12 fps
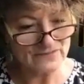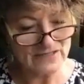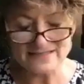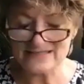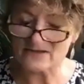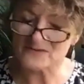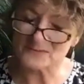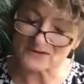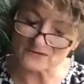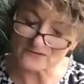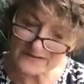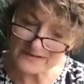a sales
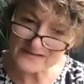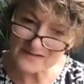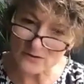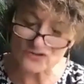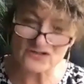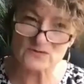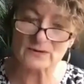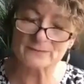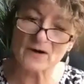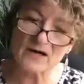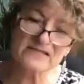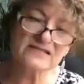mental fitness coach is
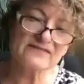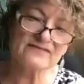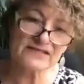what positive